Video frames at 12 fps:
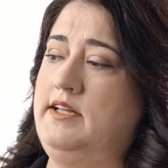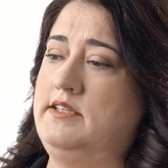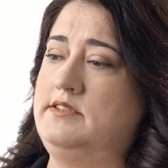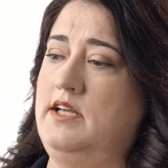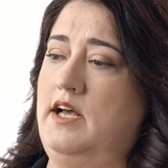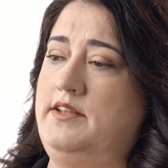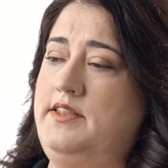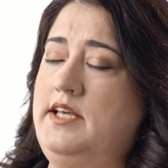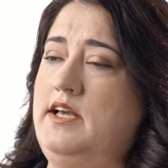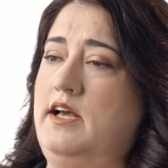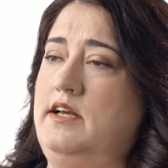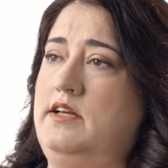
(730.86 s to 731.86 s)
is, I
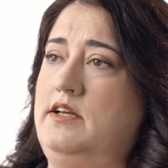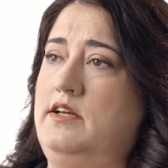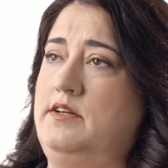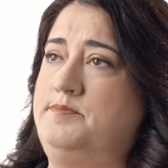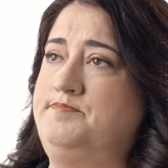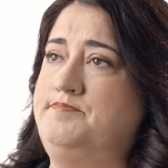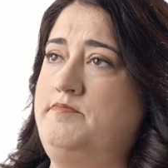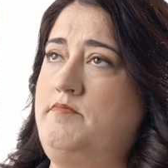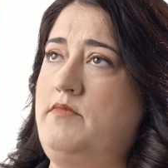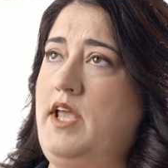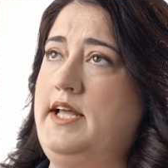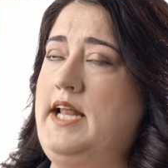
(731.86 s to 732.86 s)
think,
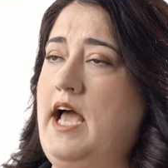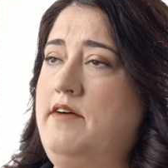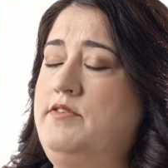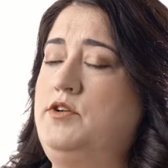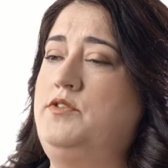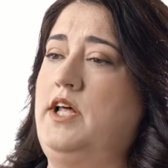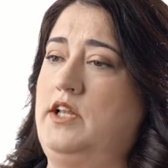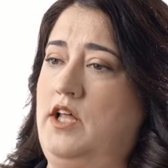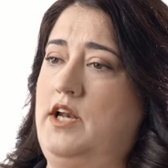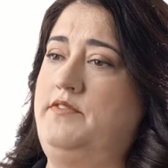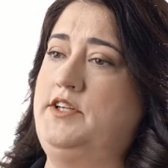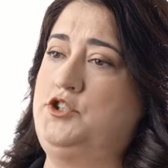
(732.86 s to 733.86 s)
an avenue that a
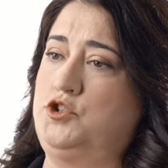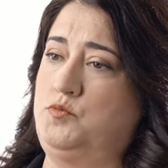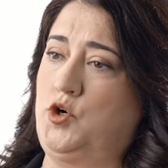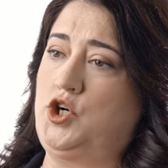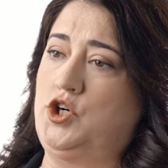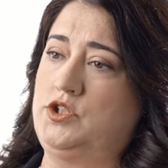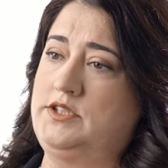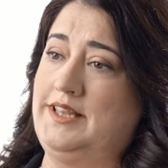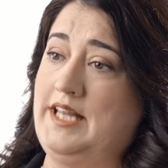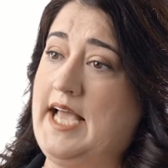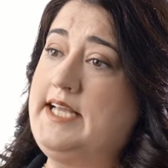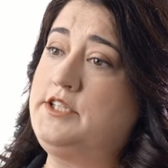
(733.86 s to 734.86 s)
lot of injured workers
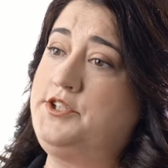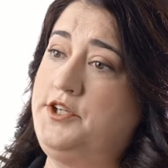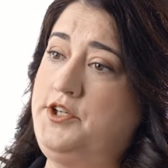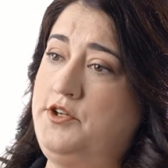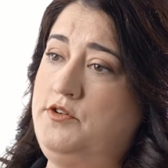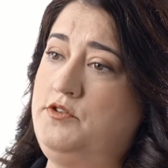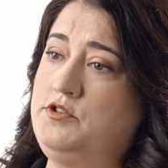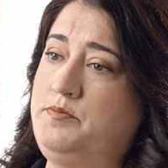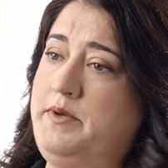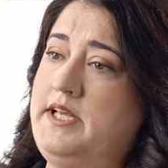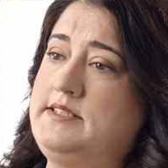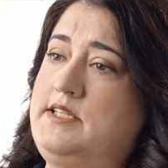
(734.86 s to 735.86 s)
like to use
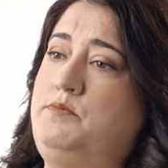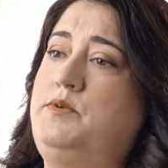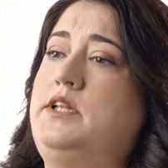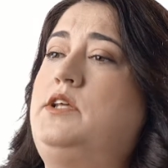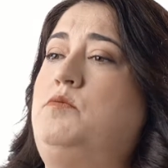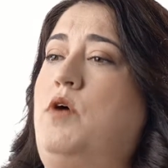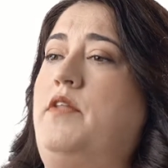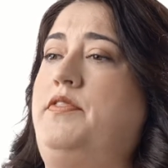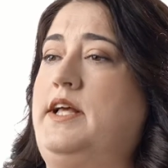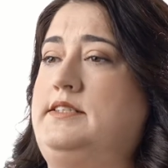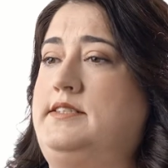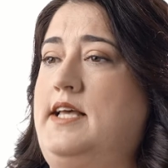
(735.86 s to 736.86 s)
because they really want
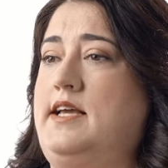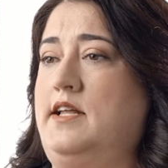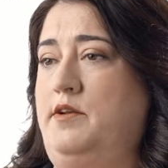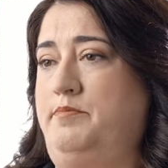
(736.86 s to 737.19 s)
that second